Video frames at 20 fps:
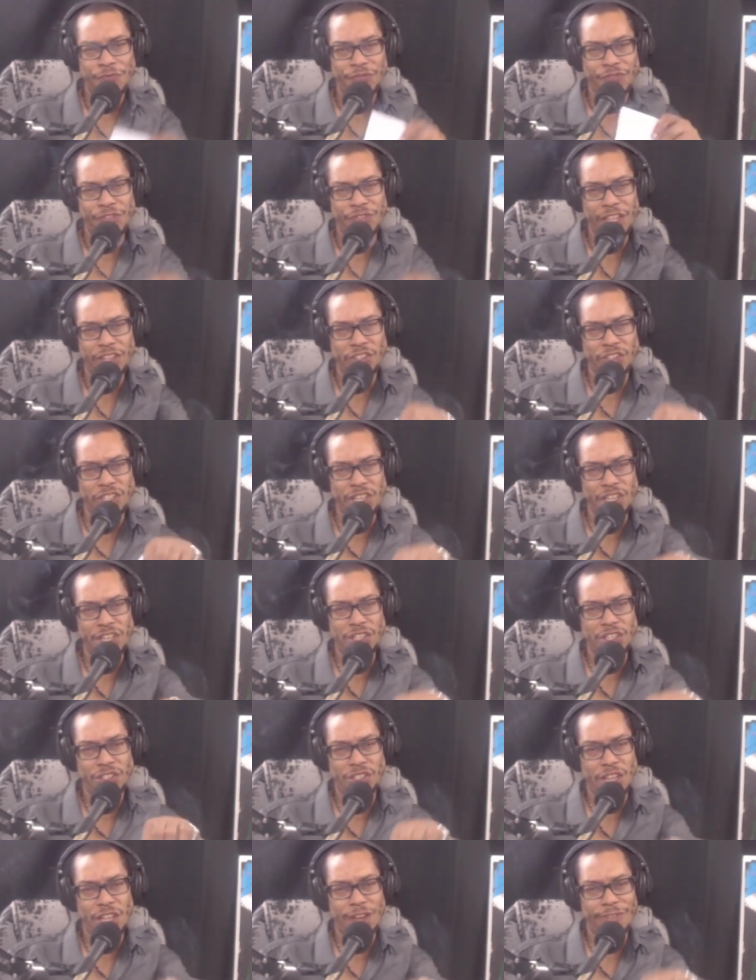This
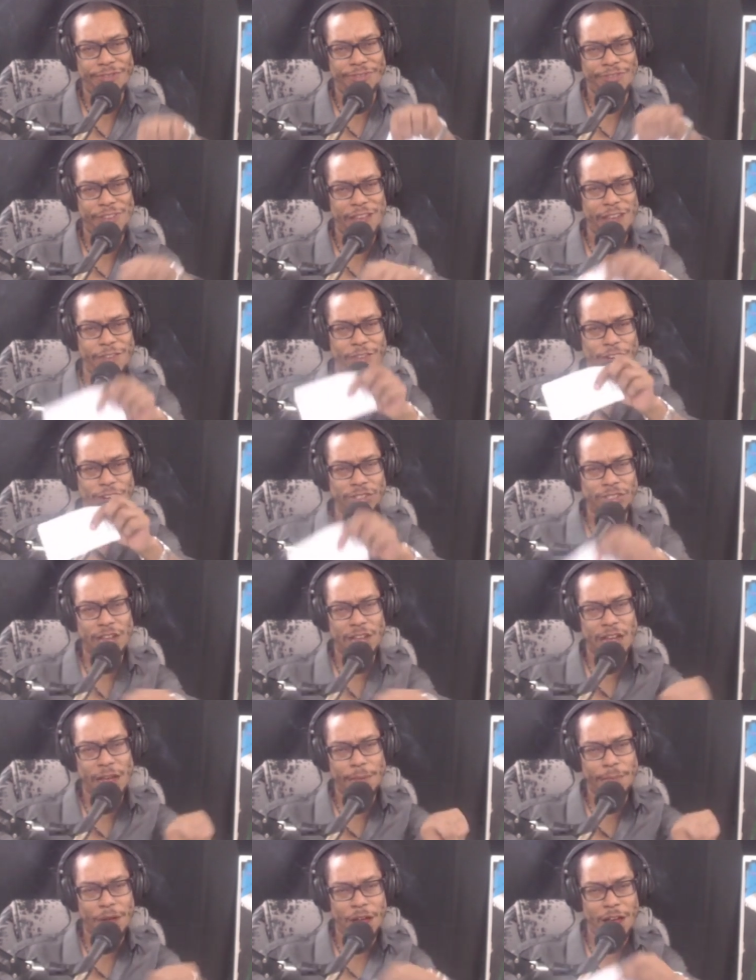is the favorite
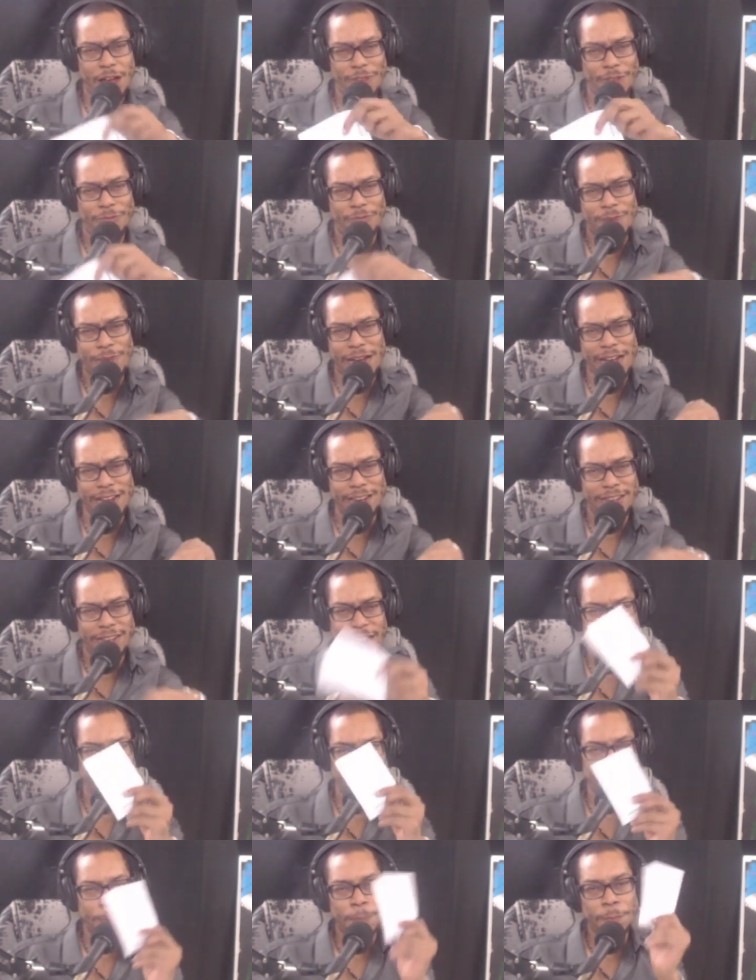time of my
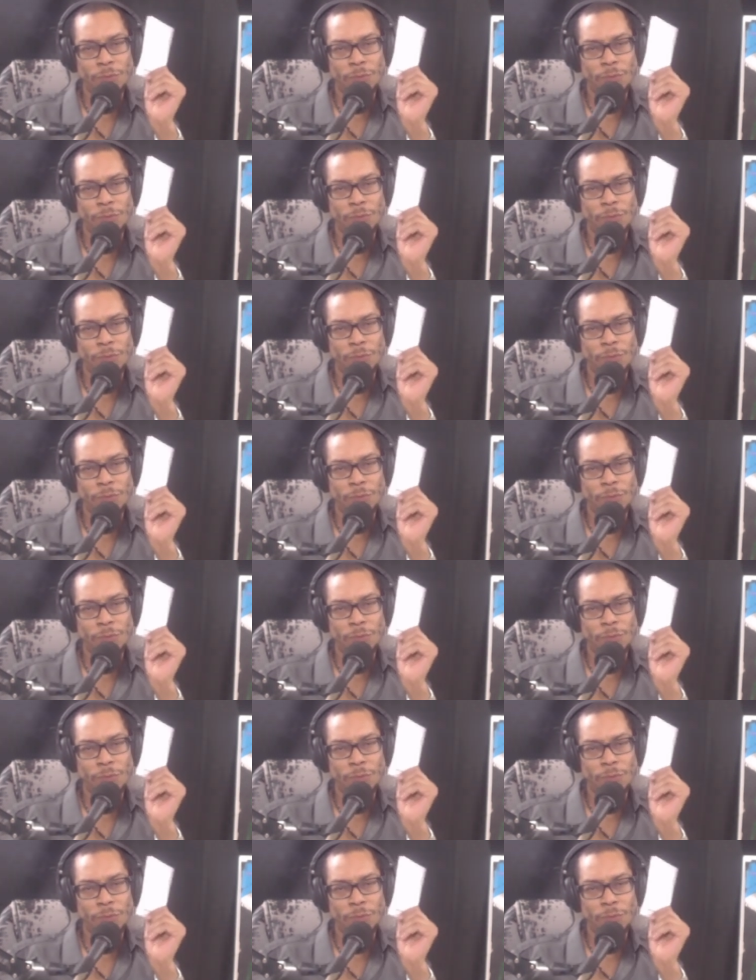day.